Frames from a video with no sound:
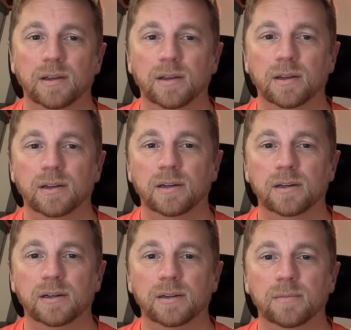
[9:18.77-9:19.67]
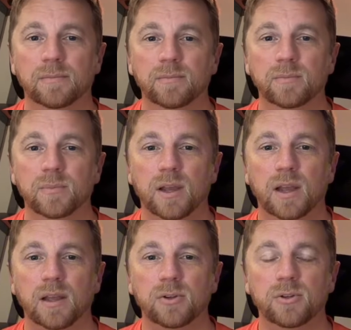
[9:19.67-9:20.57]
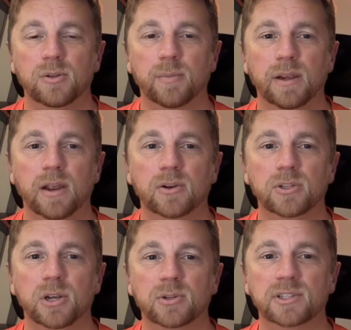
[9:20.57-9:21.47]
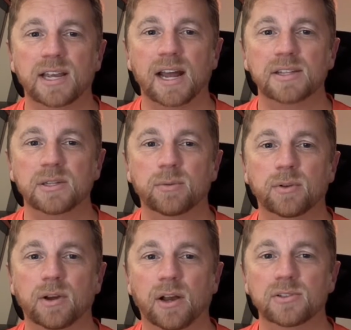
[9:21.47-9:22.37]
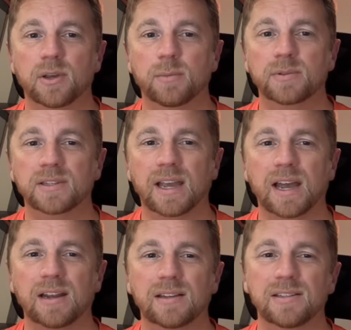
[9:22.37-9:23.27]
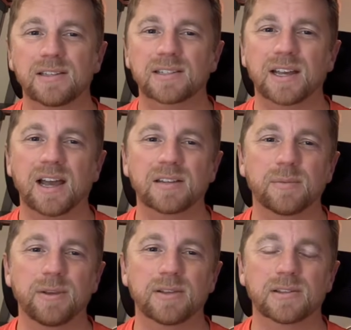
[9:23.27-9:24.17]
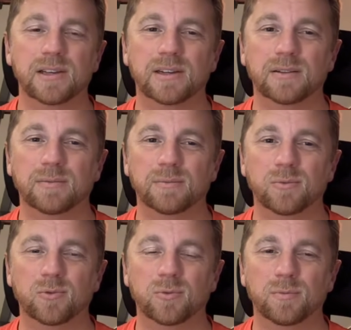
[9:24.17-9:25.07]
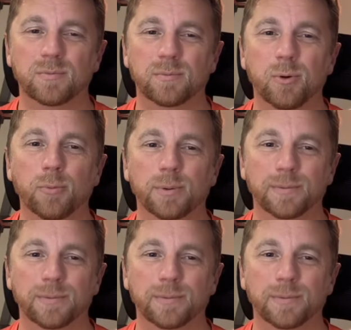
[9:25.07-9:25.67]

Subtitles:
The big errors here, scats in with gossip. Scat, see, scat to me is like poop.